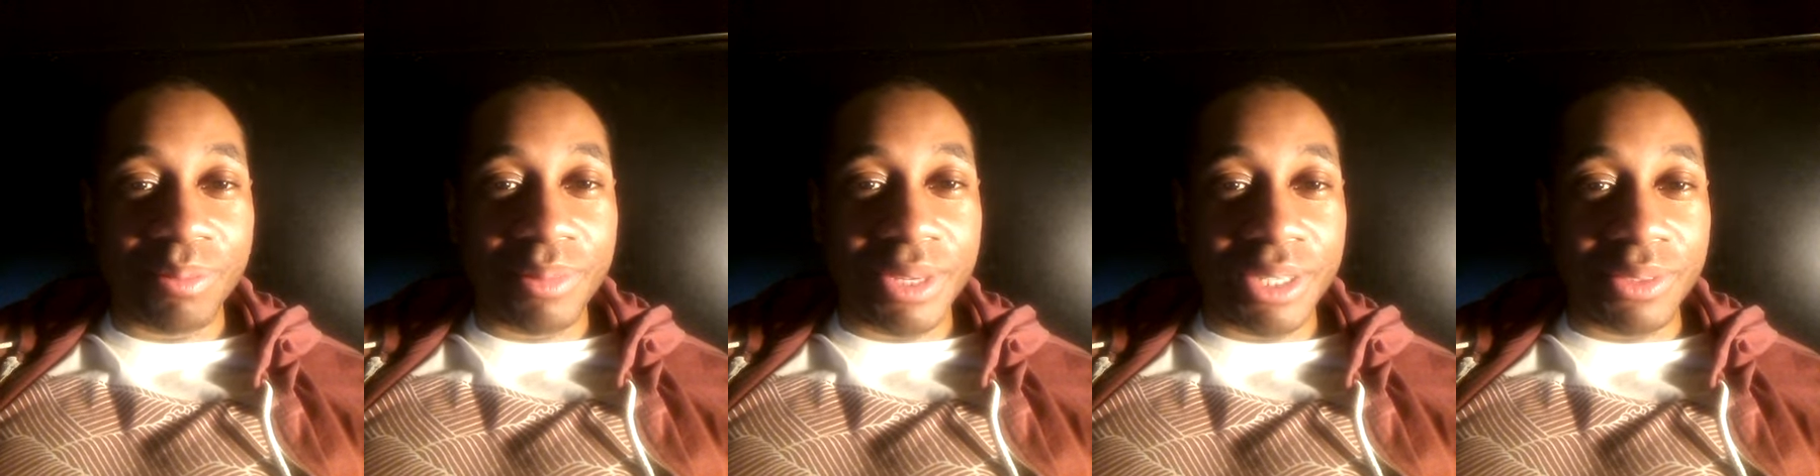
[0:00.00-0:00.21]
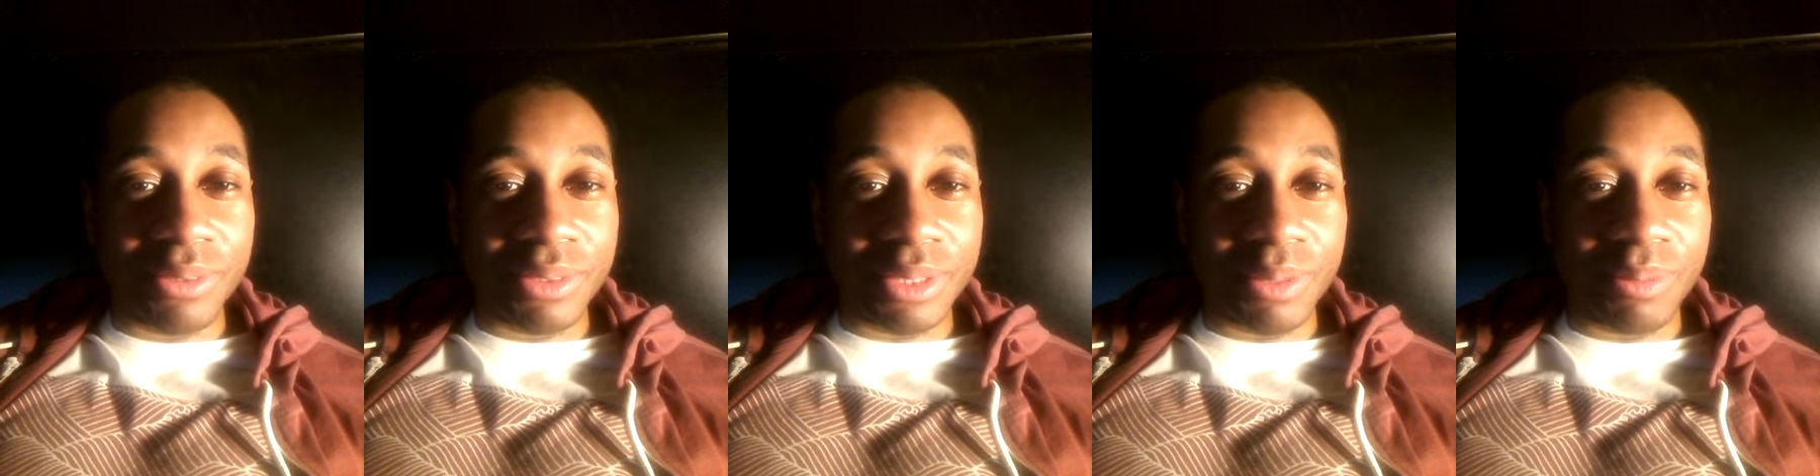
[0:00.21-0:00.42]
I'm
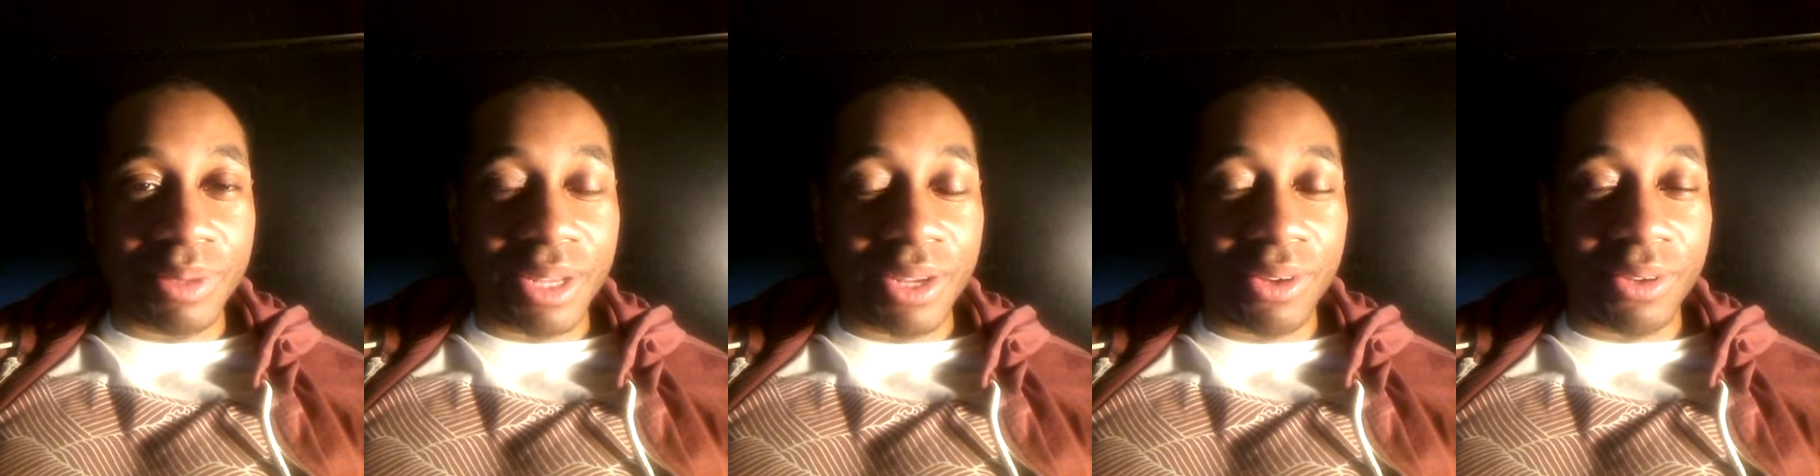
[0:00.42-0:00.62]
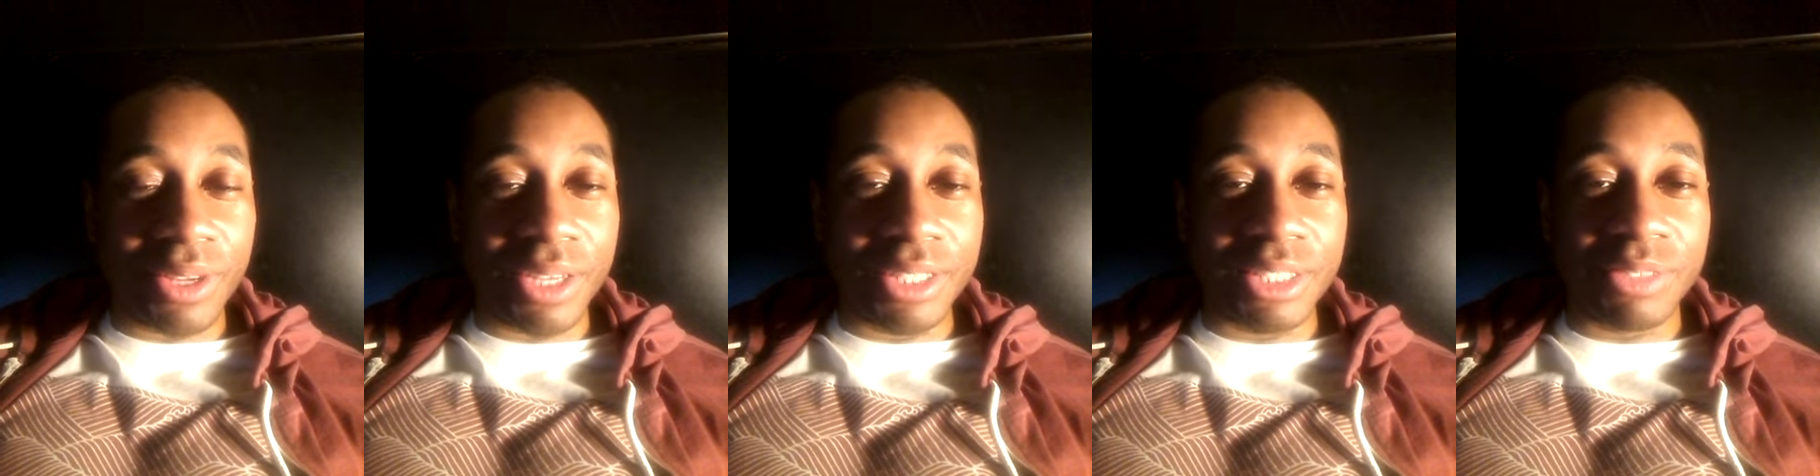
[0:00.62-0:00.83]
like, okay, it's
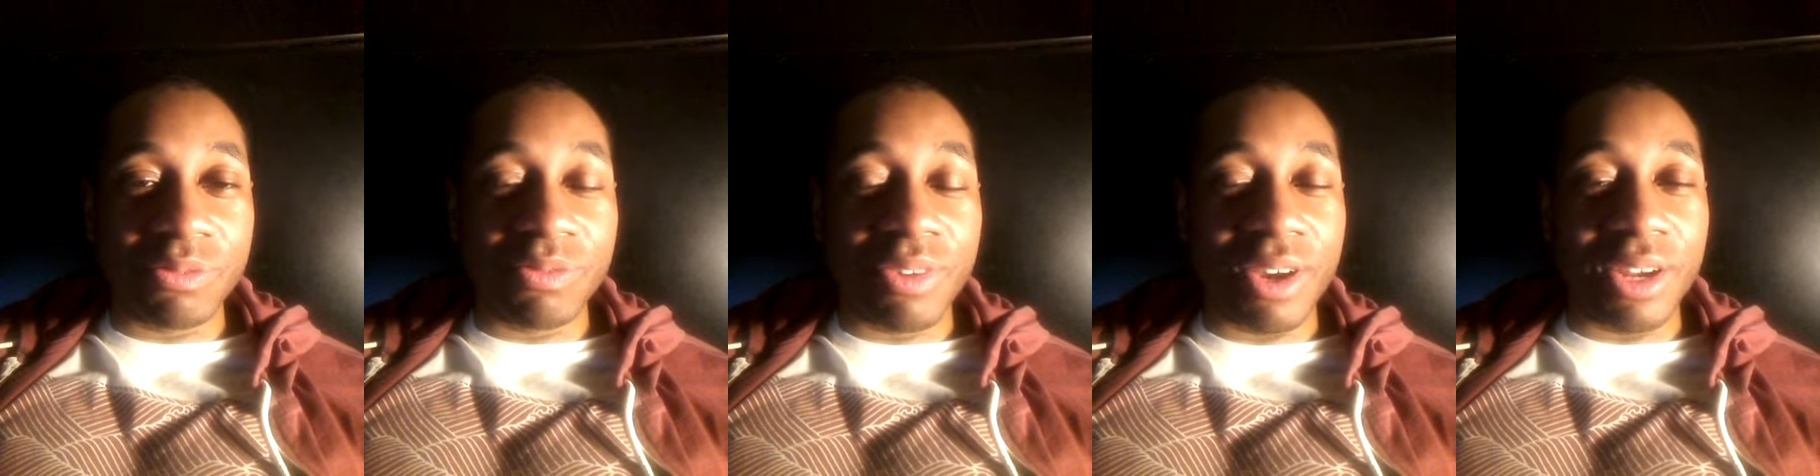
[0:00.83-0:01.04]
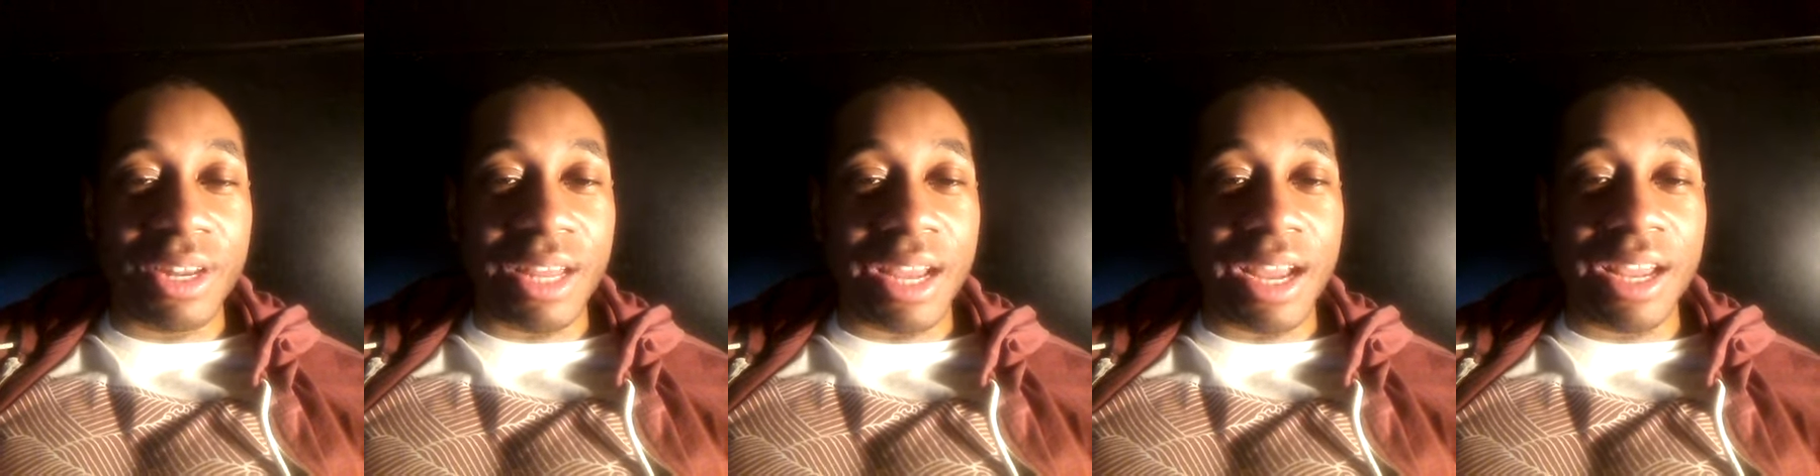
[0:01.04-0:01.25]
funny how
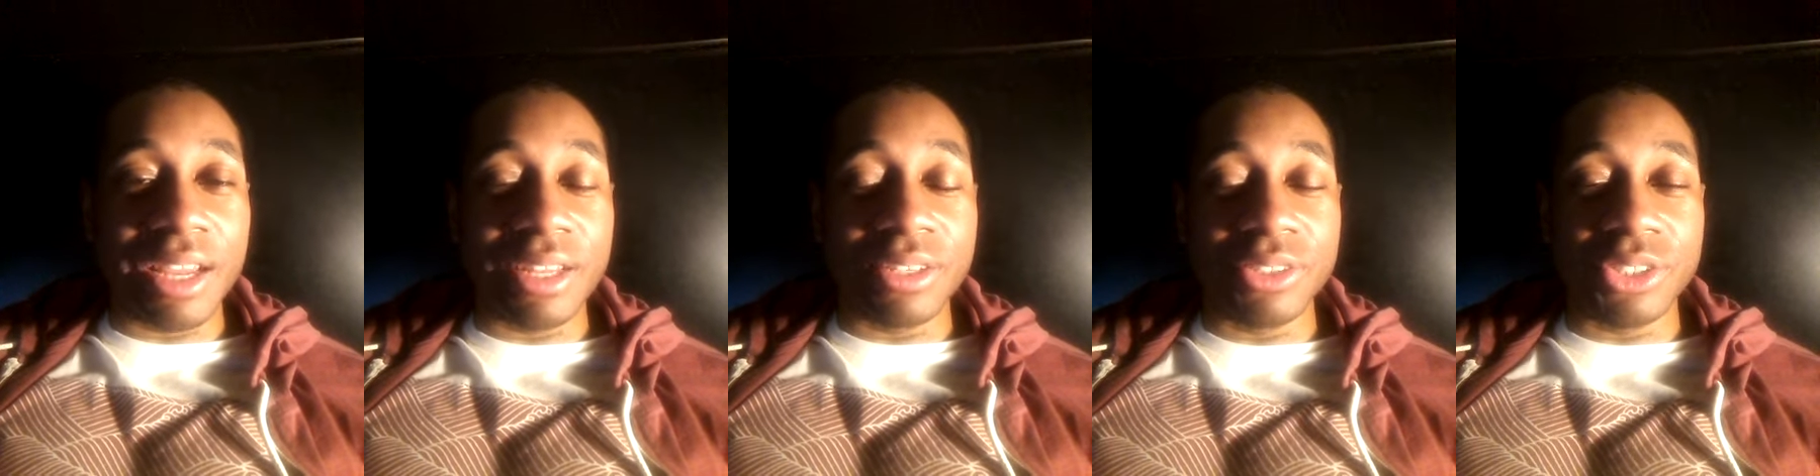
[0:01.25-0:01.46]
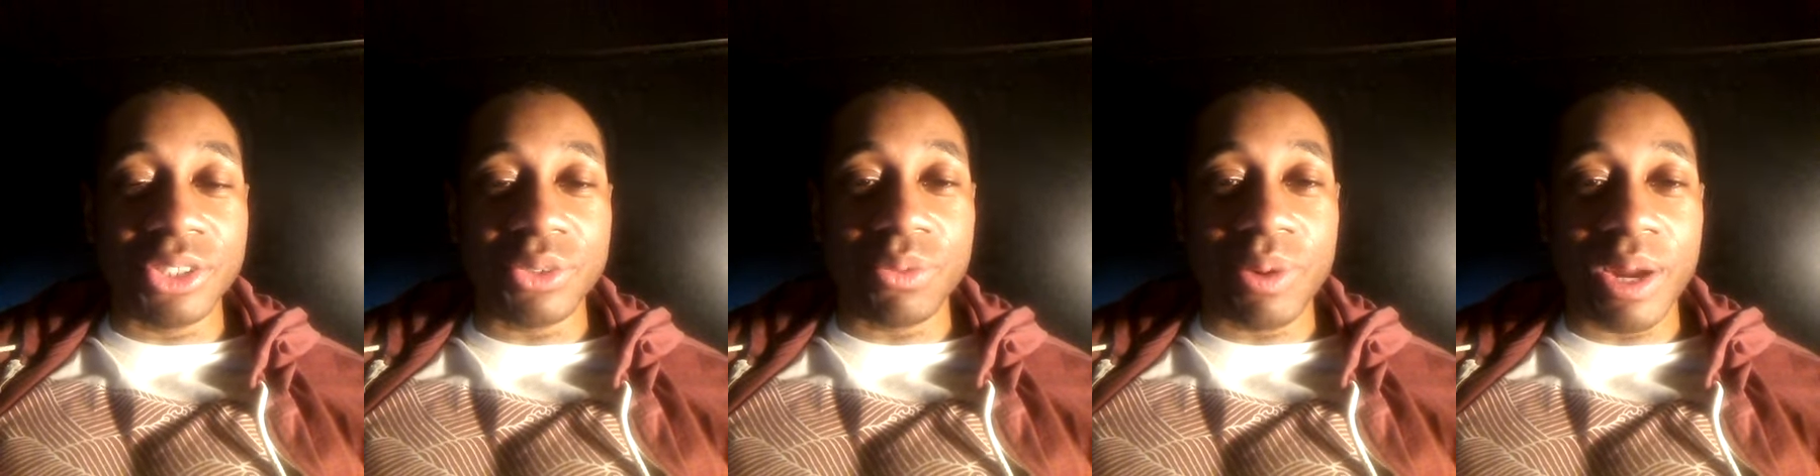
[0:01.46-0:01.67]
you
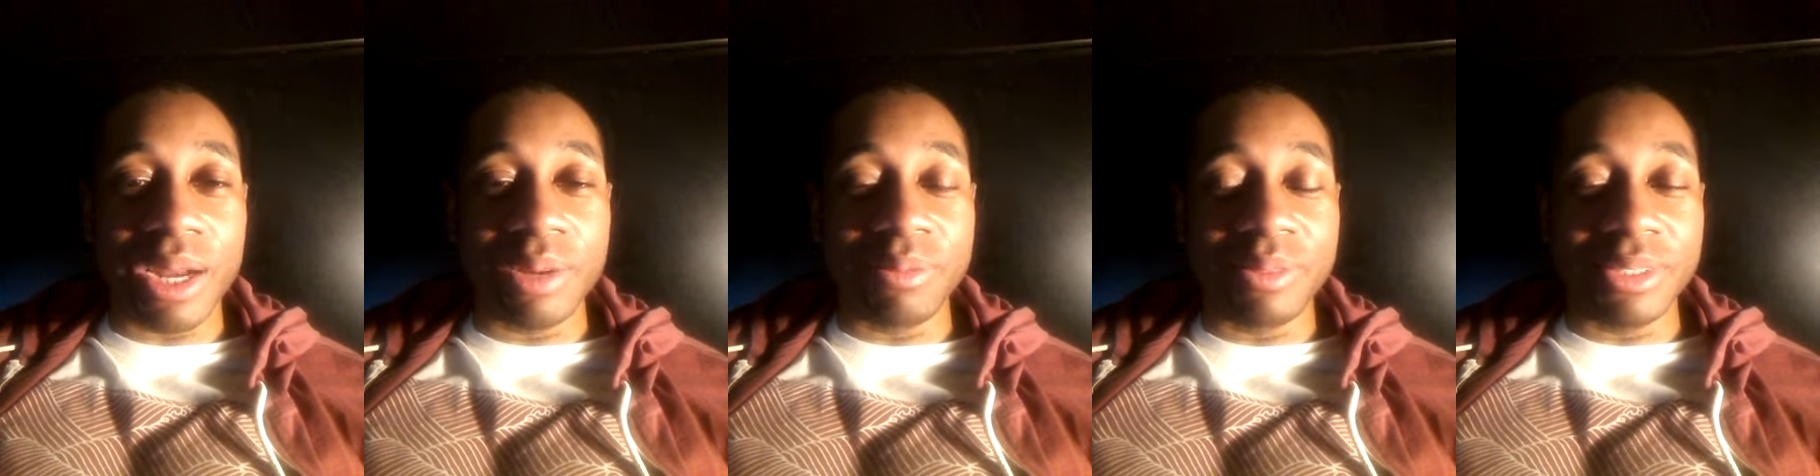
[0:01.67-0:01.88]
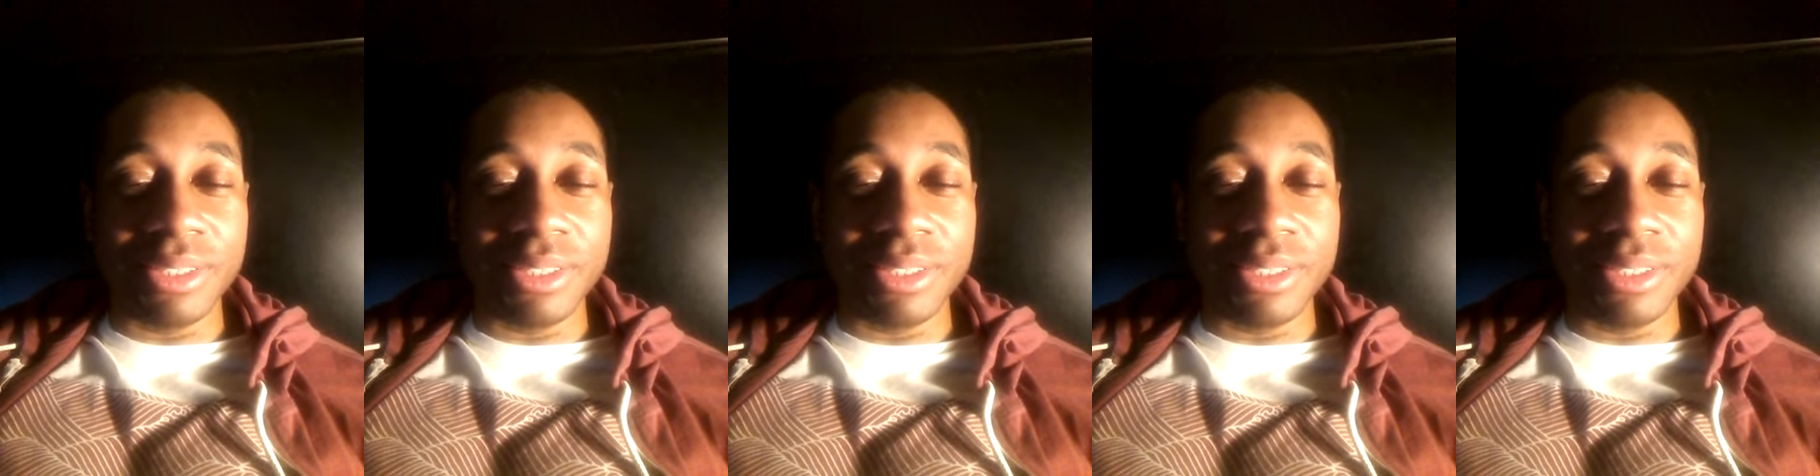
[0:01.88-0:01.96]
describing it.